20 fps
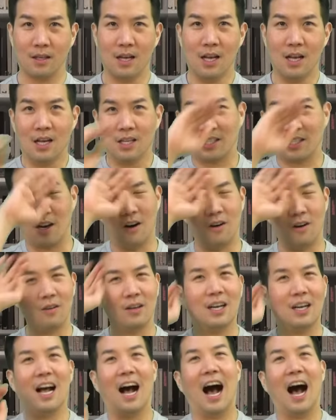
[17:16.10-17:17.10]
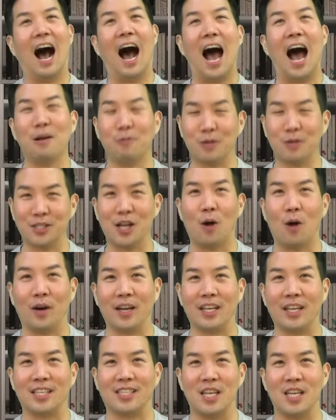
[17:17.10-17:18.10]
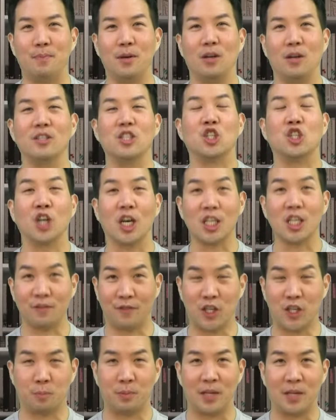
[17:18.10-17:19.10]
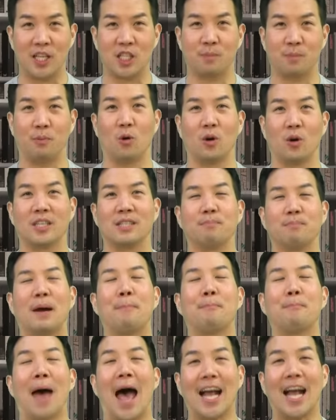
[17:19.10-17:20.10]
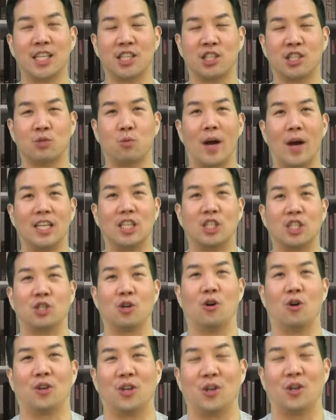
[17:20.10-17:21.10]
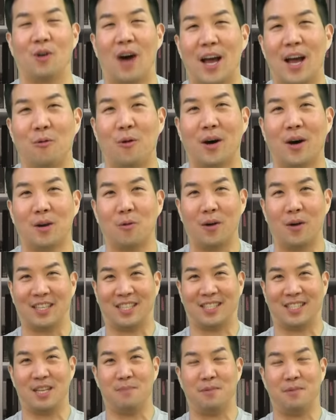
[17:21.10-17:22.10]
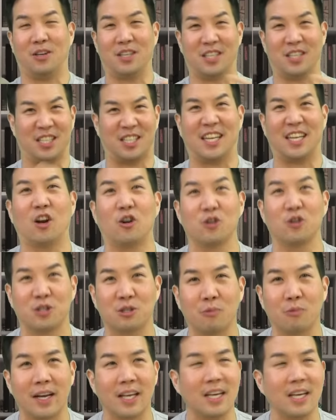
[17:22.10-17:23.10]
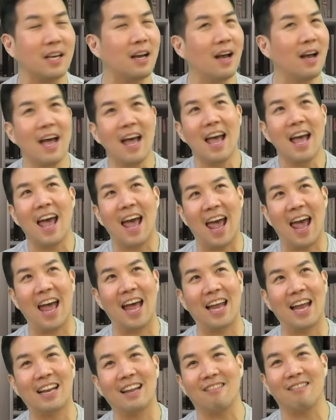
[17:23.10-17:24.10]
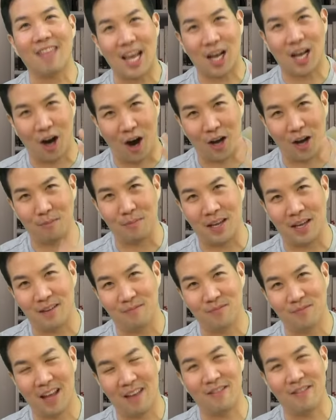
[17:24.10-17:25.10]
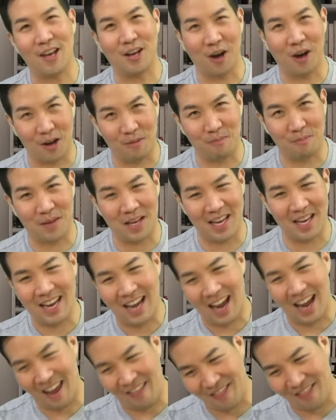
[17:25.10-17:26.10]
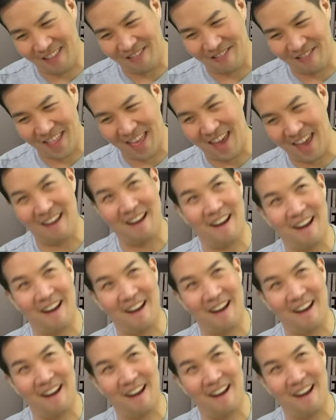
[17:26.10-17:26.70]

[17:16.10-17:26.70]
So I was not wearing a seatbelt, just finished playing sports. My back is sweaty, so I don't want to wear a seatbelt because it's gonna get all sweaty. And they caught me, and then they